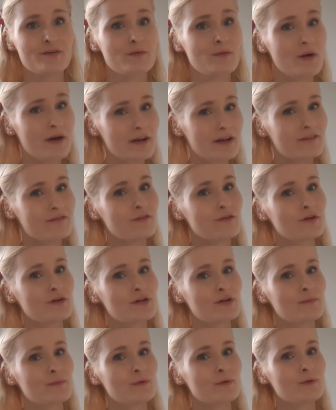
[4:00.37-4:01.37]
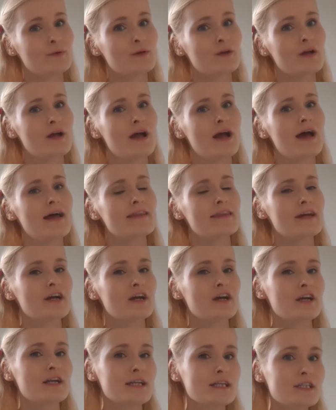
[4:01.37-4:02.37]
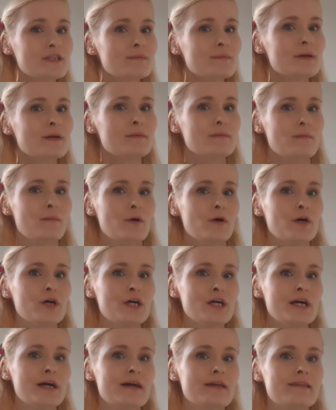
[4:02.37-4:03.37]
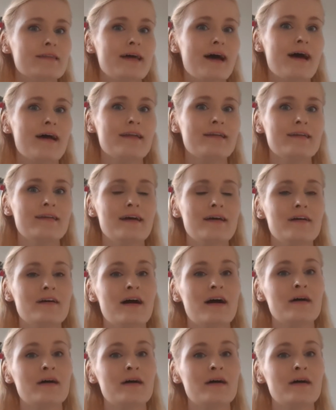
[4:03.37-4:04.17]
quite affordable. They're a little bit more than,